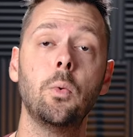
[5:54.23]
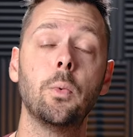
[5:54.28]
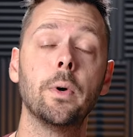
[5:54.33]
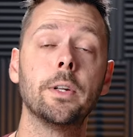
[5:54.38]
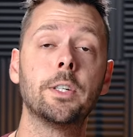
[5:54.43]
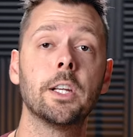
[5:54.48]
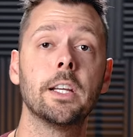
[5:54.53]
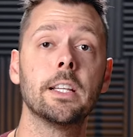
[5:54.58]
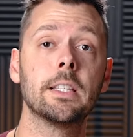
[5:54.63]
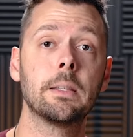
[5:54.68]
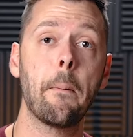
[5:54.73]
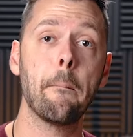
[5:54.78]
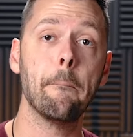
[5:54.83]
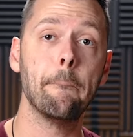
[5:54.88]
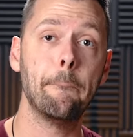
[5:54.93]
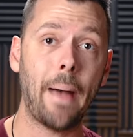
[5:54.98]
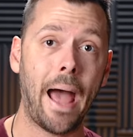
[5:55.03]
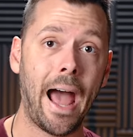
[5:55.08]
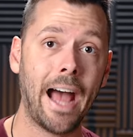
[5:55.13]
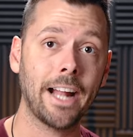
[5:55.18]
which is
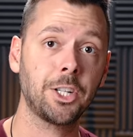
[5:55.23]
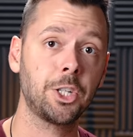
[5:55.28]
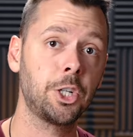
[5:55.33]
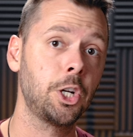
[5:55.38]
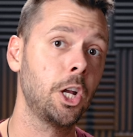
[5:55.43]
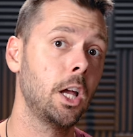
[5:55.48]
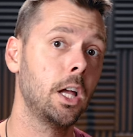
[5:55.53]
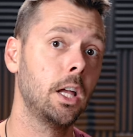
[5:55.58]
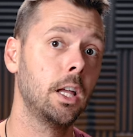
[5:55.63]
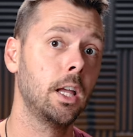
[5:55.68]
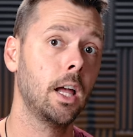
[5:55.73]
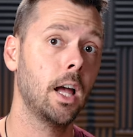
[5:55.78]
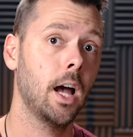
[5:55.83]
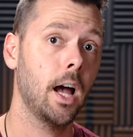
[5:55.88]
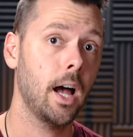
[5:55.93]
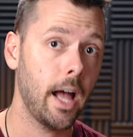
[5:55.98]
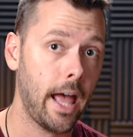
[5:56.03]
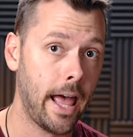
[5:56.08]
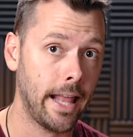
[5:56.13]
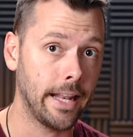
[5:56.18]
batch
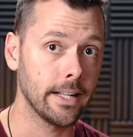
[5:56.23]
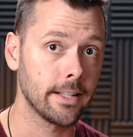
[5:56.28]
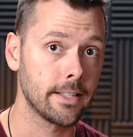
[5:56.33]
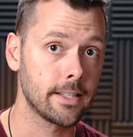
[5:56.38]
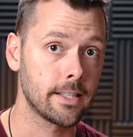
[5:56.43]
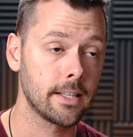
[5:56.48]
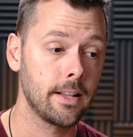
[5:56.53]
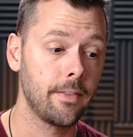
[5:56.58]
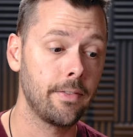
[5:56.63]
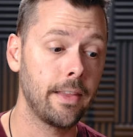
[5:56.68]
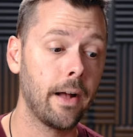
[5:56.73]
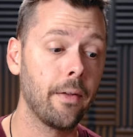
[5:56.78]
edits.